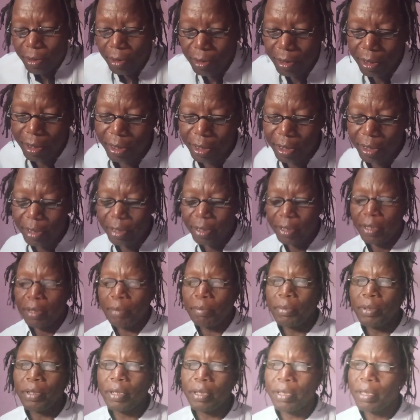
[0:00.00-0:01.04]
Okay, this is
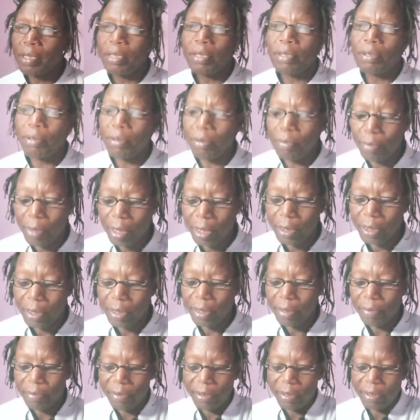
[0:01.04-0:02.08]
something, it's not math, this
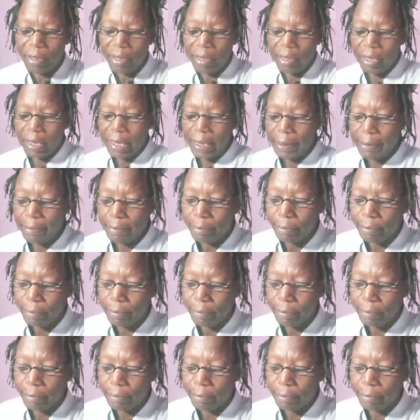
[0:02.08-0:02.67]
is physics.